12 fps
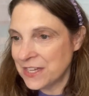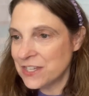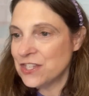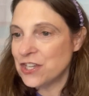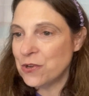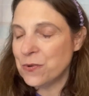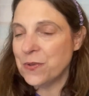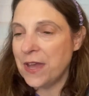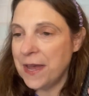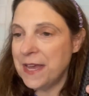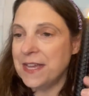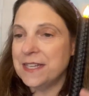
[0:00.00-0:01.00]
So
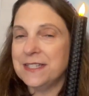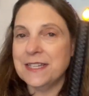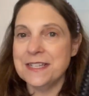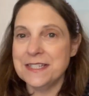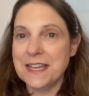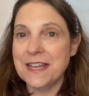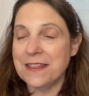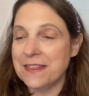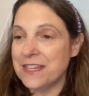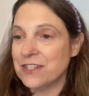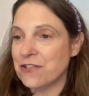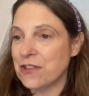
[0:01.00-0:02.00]
uh, it does say that
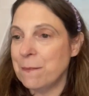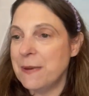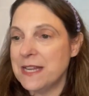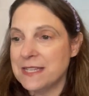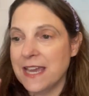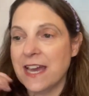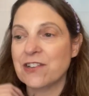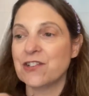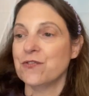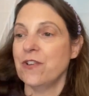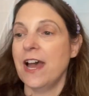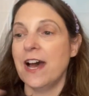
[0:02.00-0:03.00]
these are the best candles
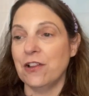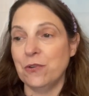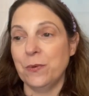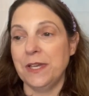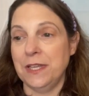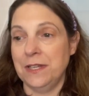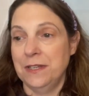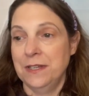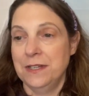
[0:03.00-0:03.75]
for Halloween.